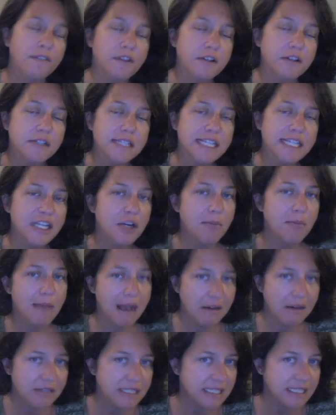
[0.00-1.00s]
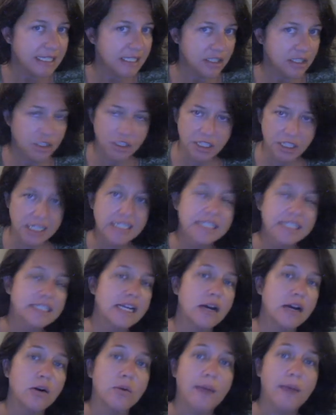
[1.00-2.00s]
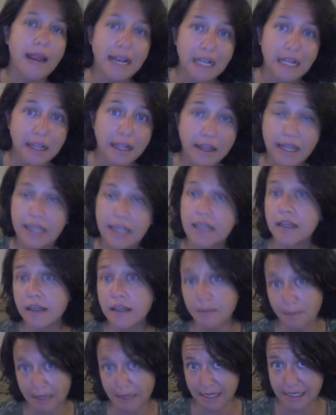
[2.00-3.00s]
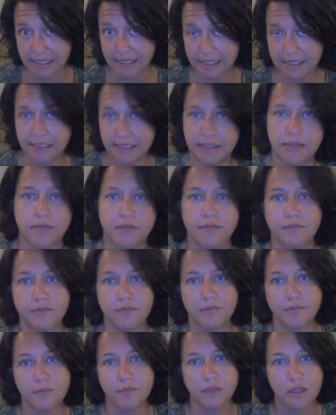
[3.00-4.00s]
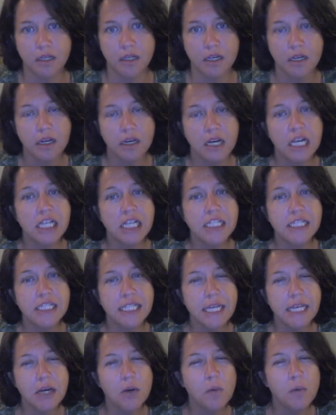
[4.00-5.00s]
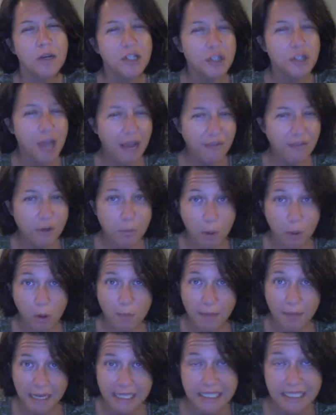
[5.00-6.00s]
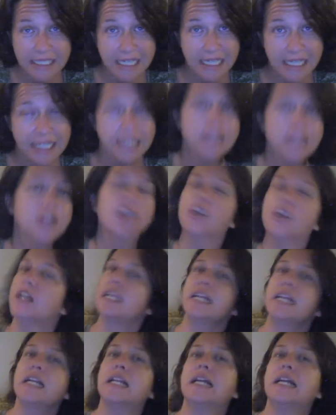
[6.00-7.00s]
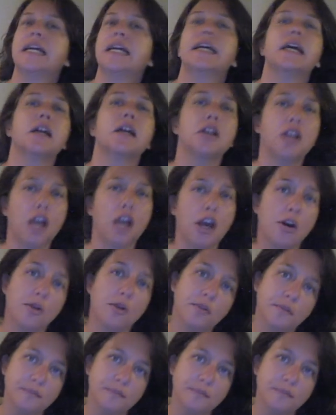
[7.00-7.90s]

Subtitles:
you're using your mouse, it's just a right-click, paste. So once you have your poem pasted, you're going to click Go.